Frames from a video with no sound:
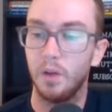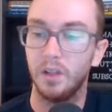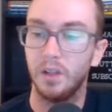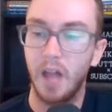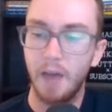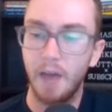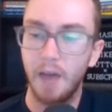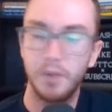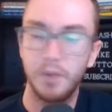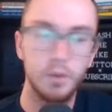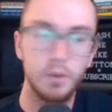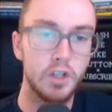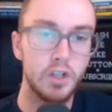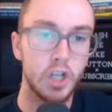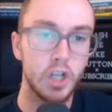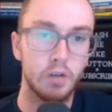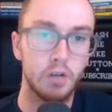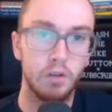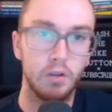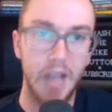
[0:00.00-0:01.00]
Lavu in
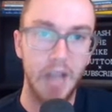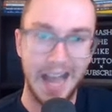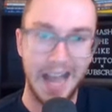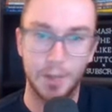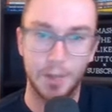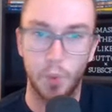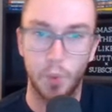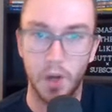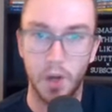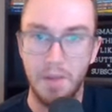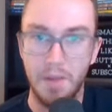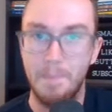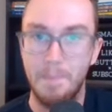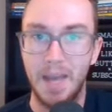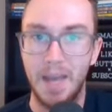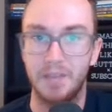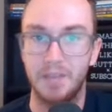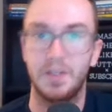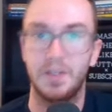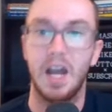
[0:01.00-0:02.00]
general has one of the
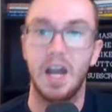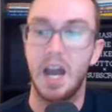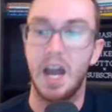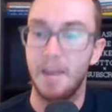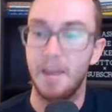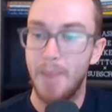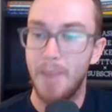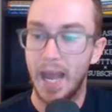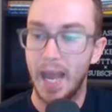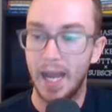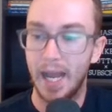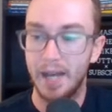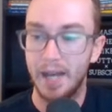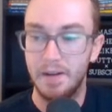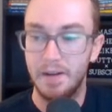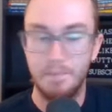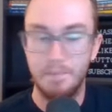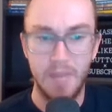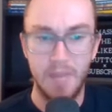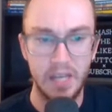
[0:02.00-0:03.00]
best
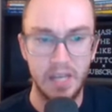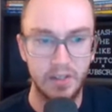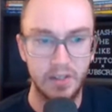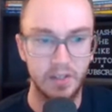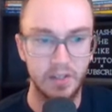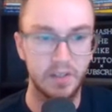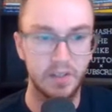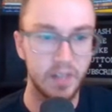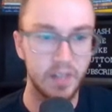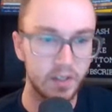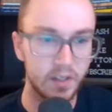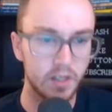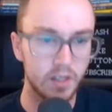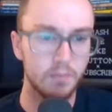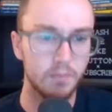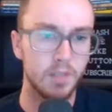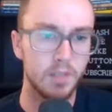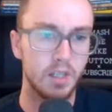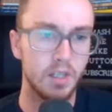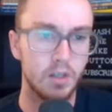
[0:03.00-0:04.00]
iPad based
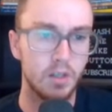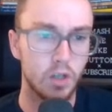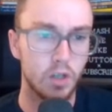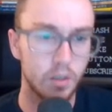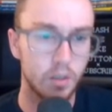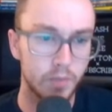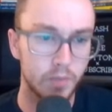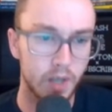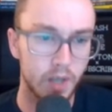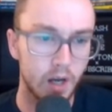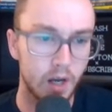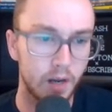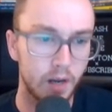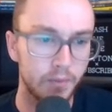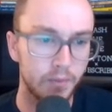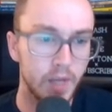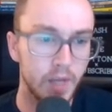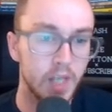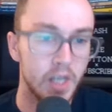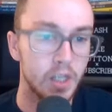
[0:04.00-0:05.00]
systems in terms
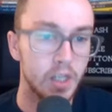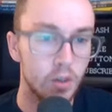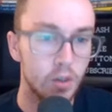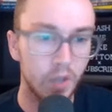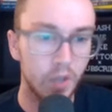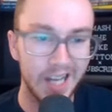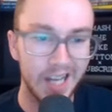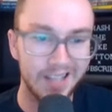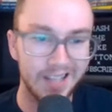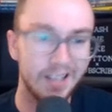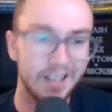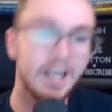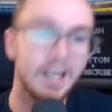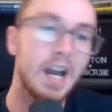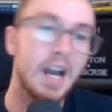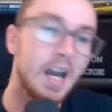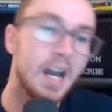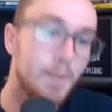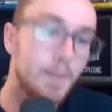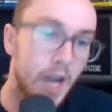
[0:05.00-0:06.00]
of utilizing an
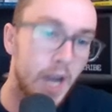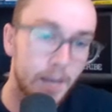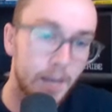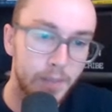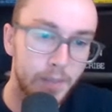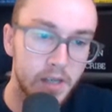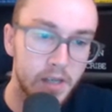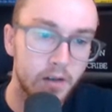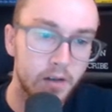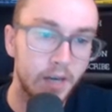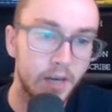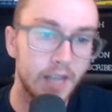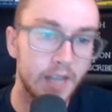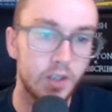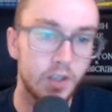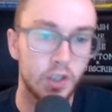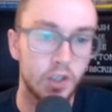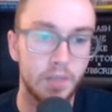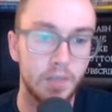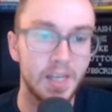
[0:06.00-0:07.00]
iPad POS
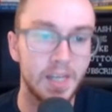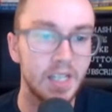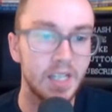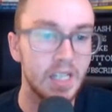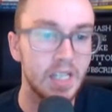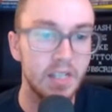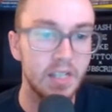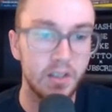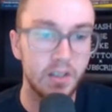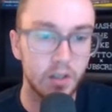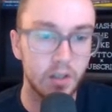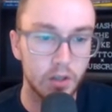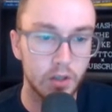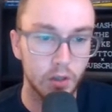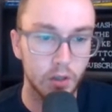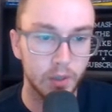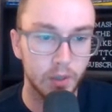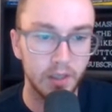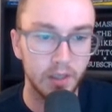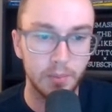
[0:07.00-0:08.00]
just to make it easier to
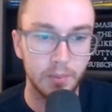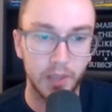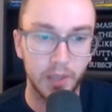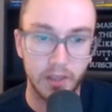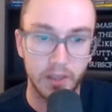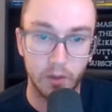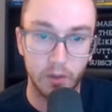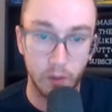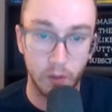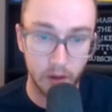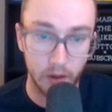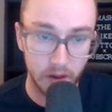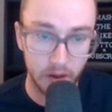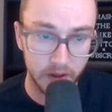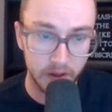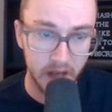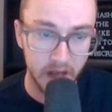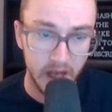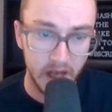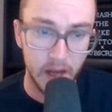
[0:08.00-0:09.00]
quickly place
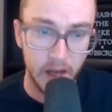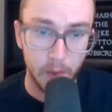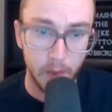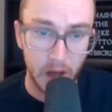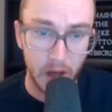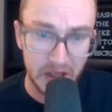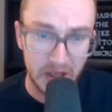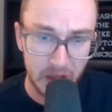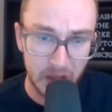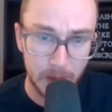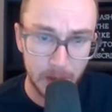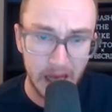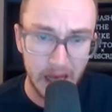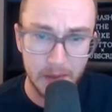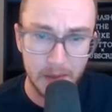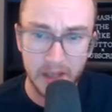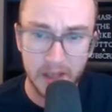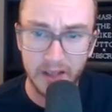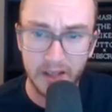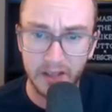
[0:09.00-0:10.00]
orders, process
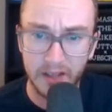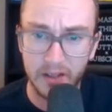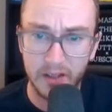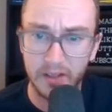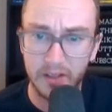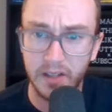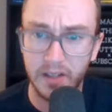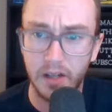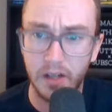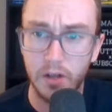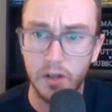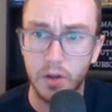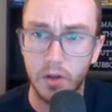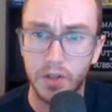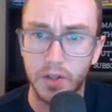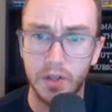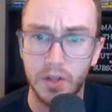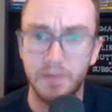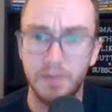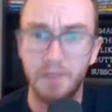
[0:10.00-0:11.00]
payments. As you can see here, you
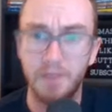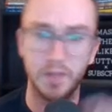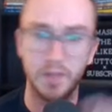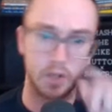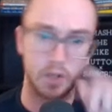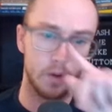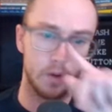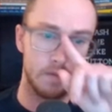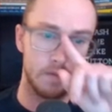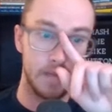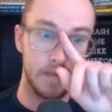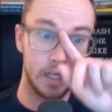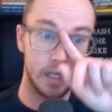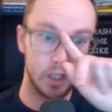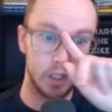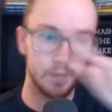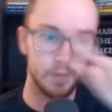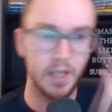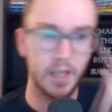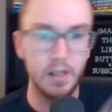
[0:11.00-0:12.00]
also have inventory
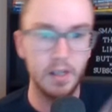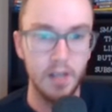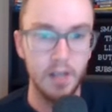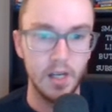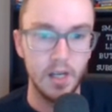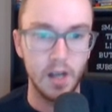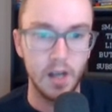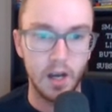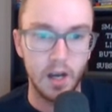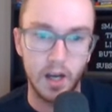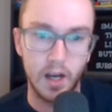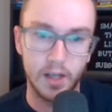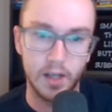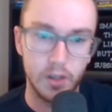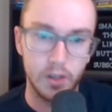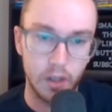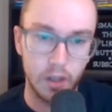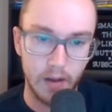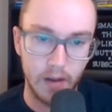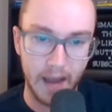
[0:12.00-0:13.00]
management. Uh,
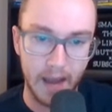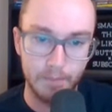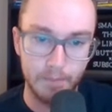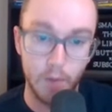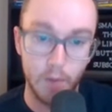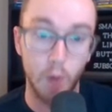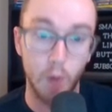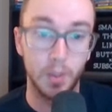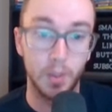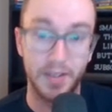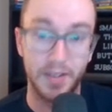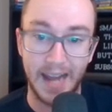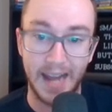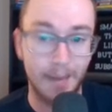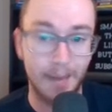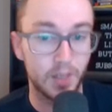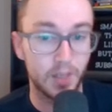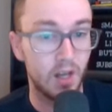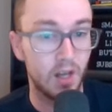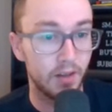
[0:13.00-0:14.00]
you can have mobile
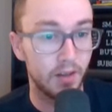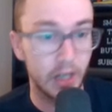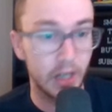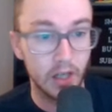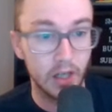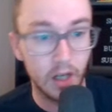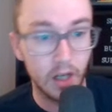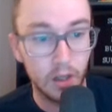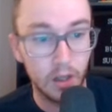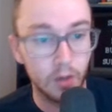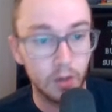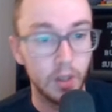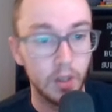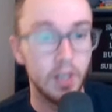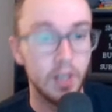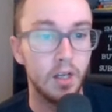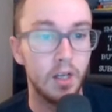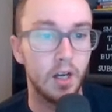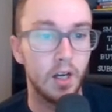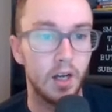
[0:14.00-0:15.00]
tabs on the go,
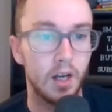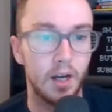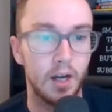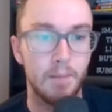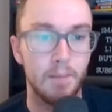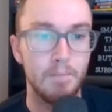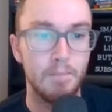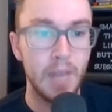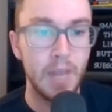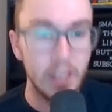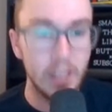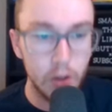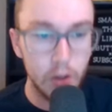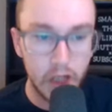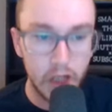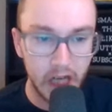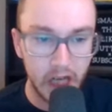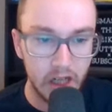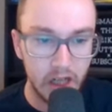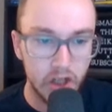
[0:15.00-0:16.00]
uh, menu
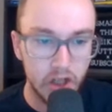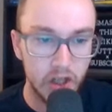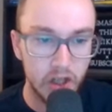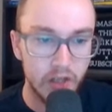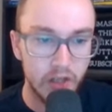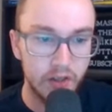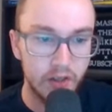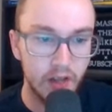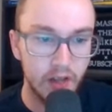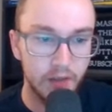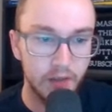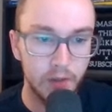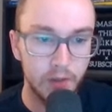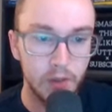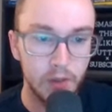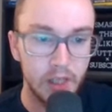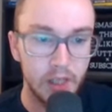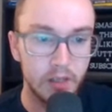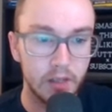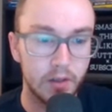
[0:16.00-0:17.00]
changes if you
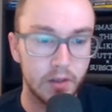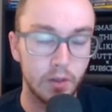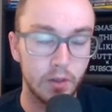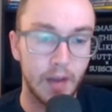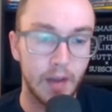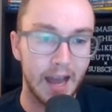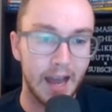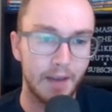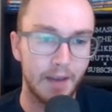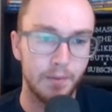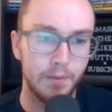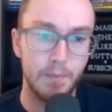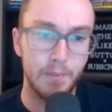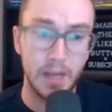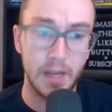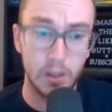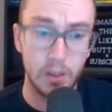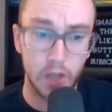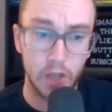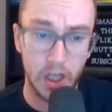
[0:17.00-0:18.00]
need to have
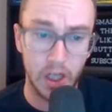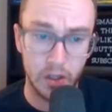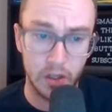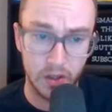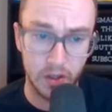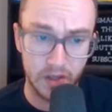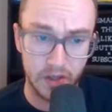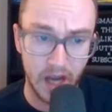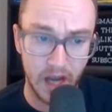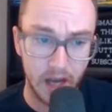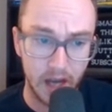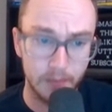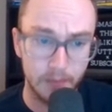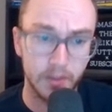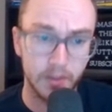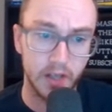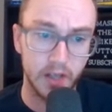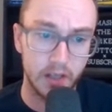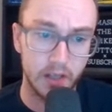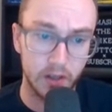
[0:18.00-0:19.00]
menu changes
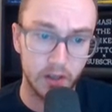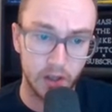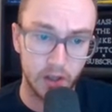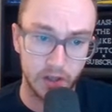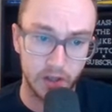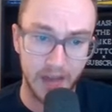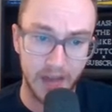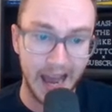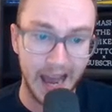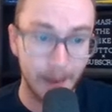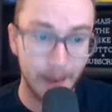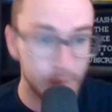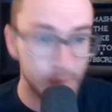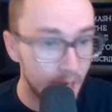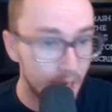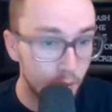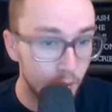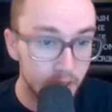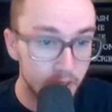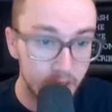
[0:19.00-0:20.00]
times, like such as the happy
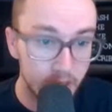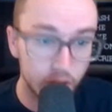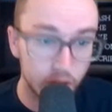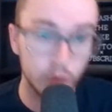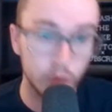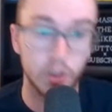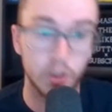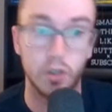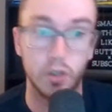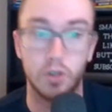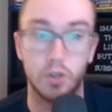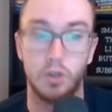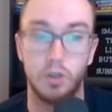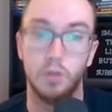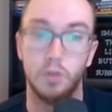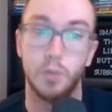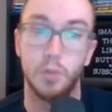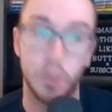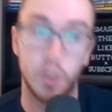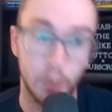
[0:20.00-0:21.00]
hour deals, which is
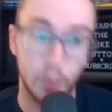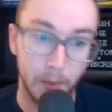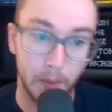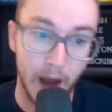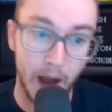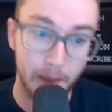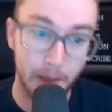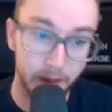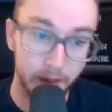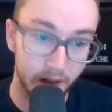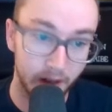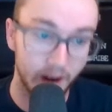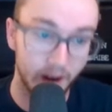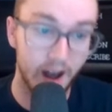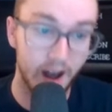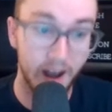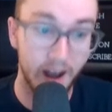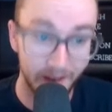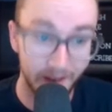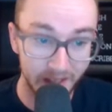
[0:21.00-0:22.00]
super, super popular,
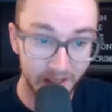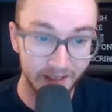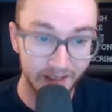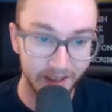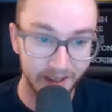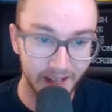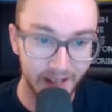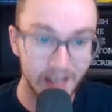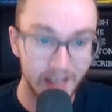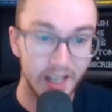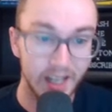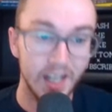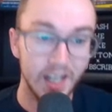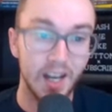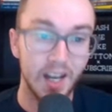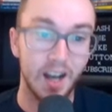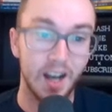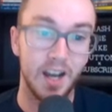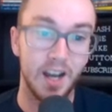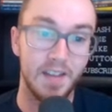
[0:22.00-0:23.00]
obviously.
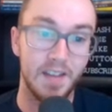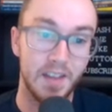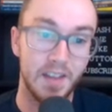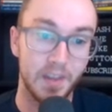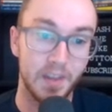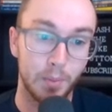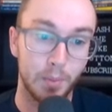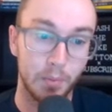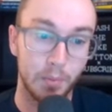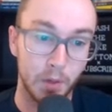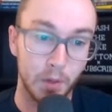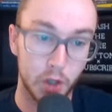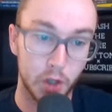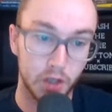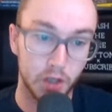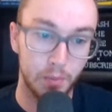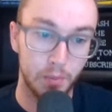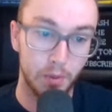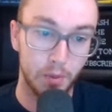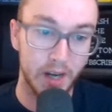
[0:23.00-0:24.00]
Uh, and then the
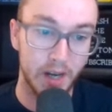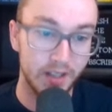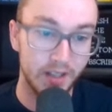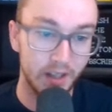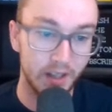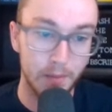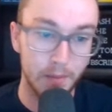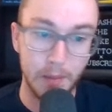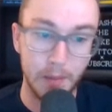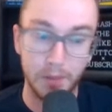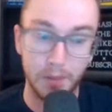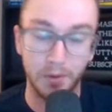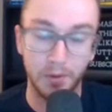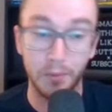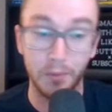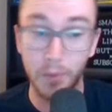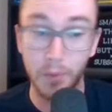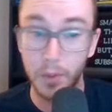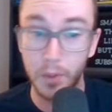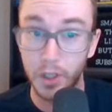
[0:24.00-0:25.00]
promotional pricing, maybe for
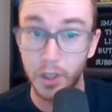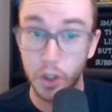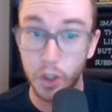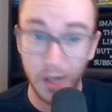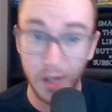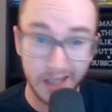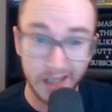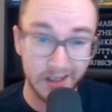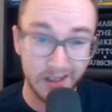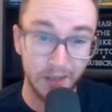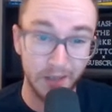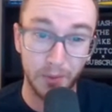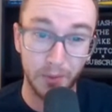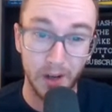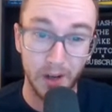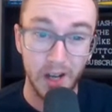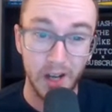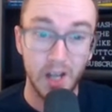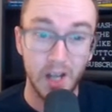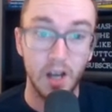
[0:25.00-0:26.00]
food and drinks,
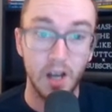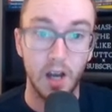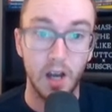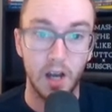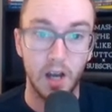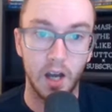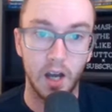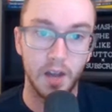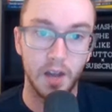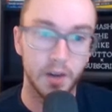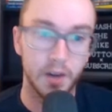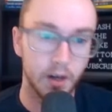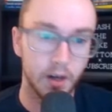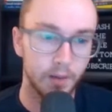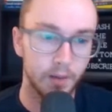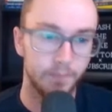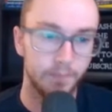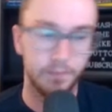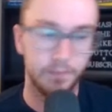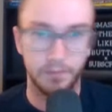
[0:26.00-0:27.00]
different uh,
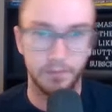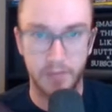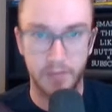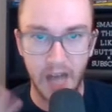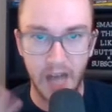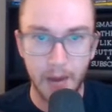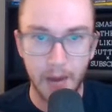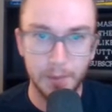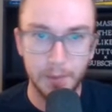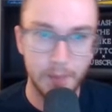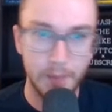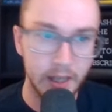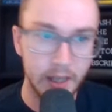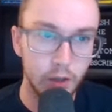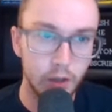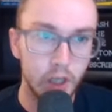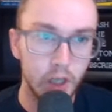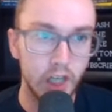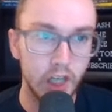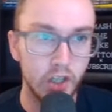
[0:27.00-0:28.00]
other timed
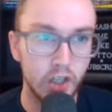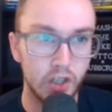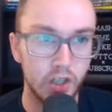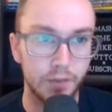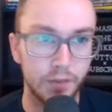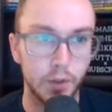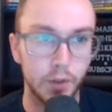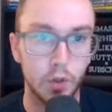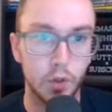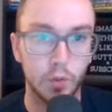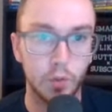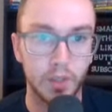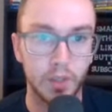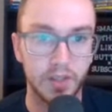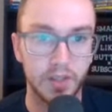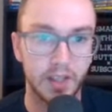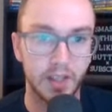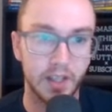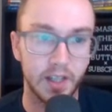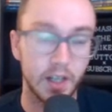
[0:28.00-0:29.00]
menu changes if you do want
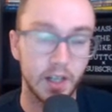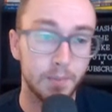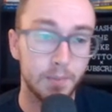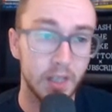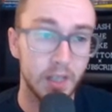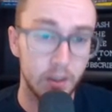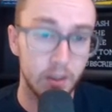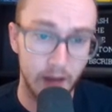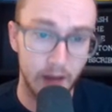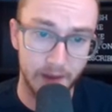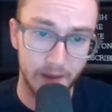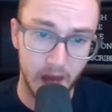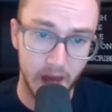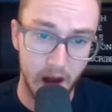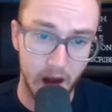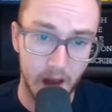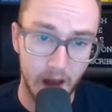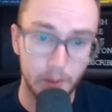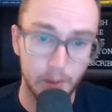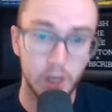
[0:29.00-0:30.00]
to set that up they do have
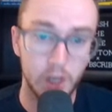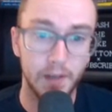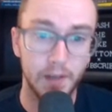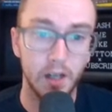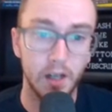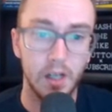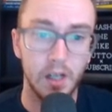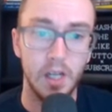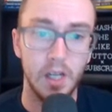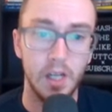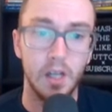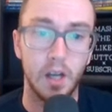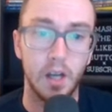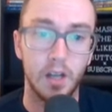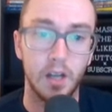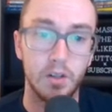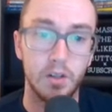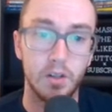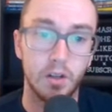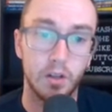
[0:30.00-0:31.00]
that option there
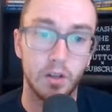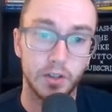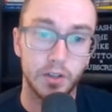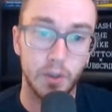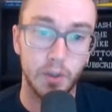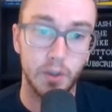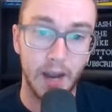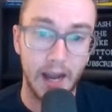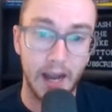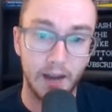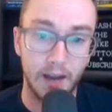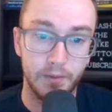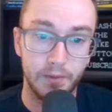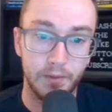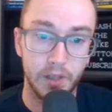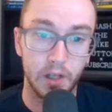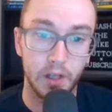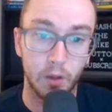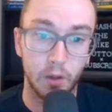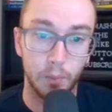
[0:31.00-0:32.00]
uh, you can also have
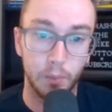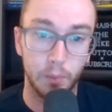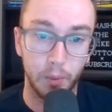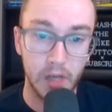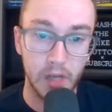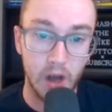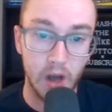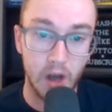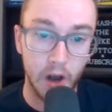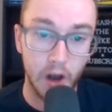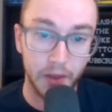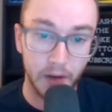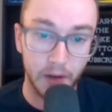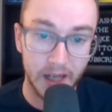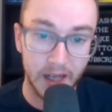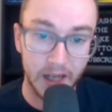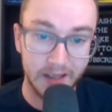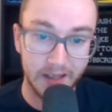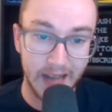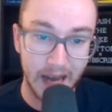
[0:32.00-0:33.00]
you know
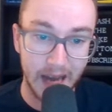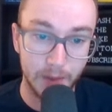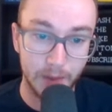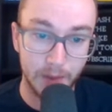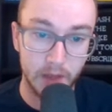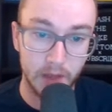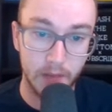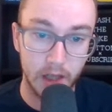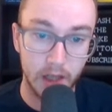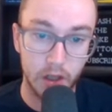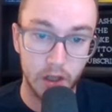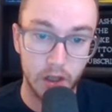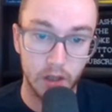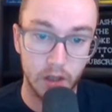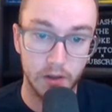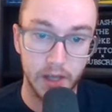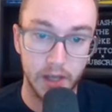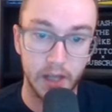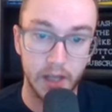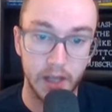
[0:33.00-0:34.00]
pre-authorized tabs to make
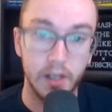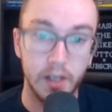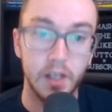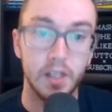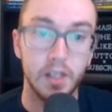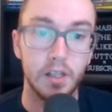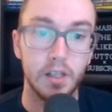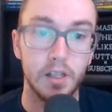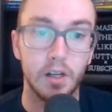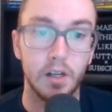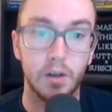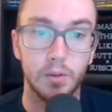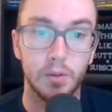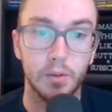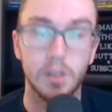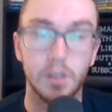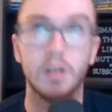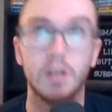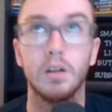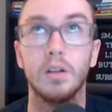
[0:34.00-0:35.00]
sure that you know
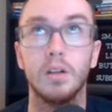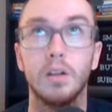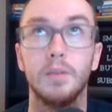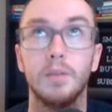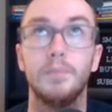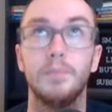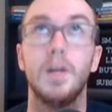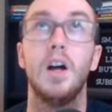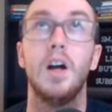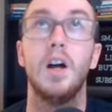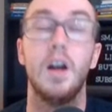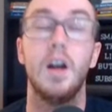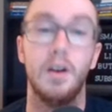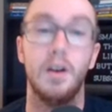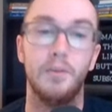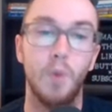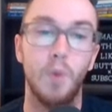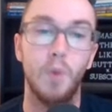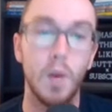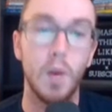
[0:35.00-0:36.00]
you're
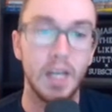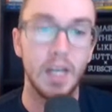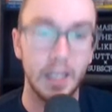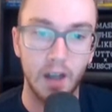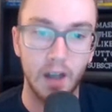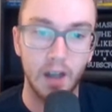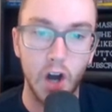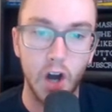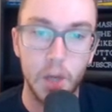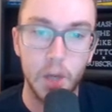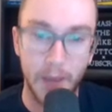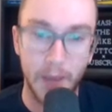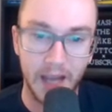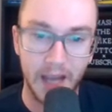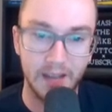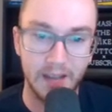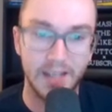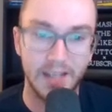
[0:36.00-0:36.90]
avoiding unpaid